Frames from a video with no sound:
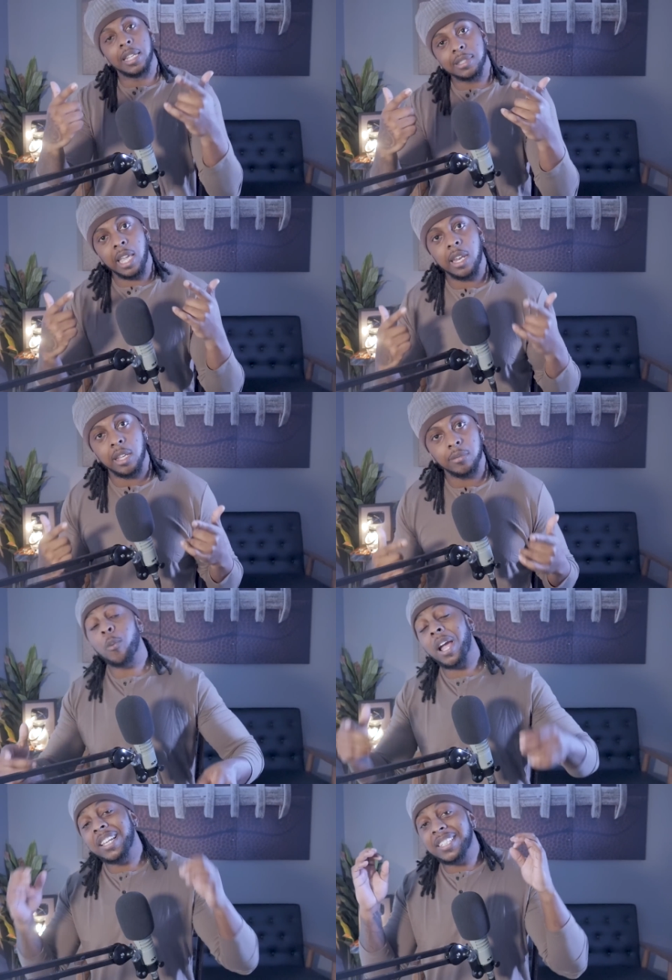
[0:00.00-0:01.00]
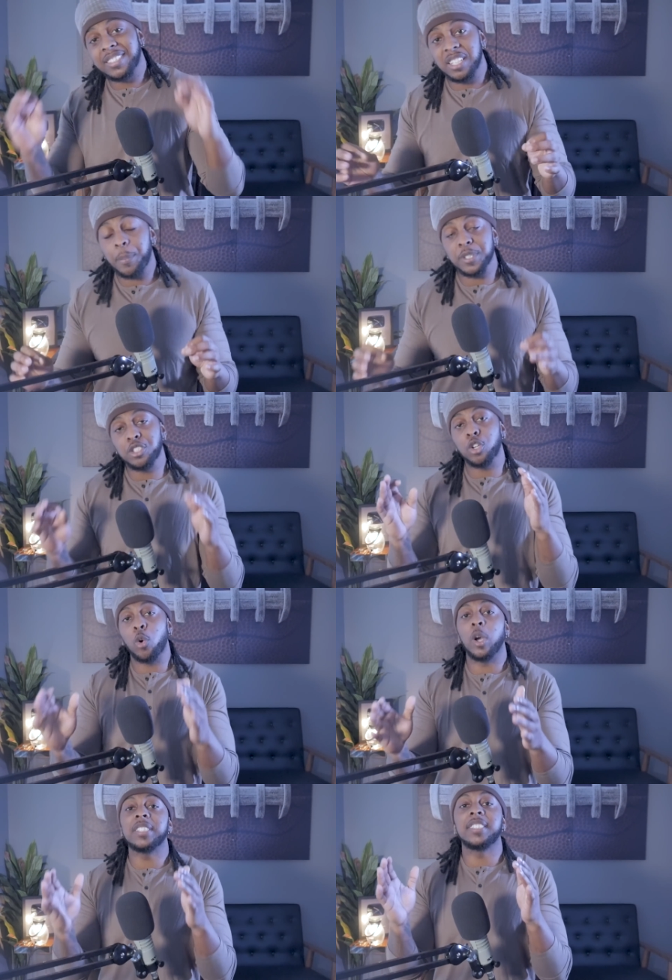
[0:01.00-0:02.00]
Let's get it. All right, let's jump into
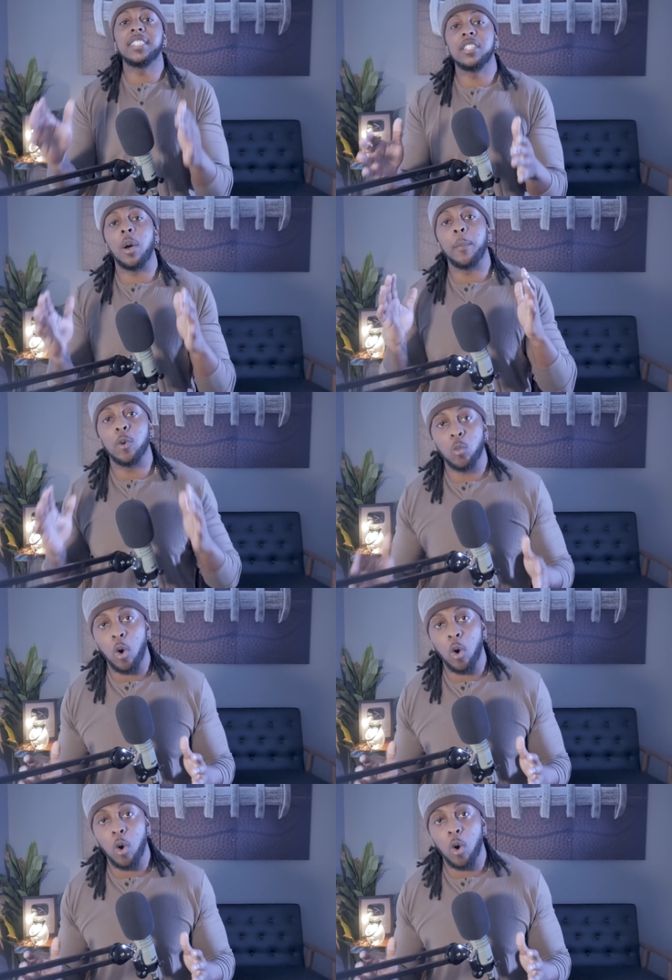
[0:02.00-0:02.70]
question number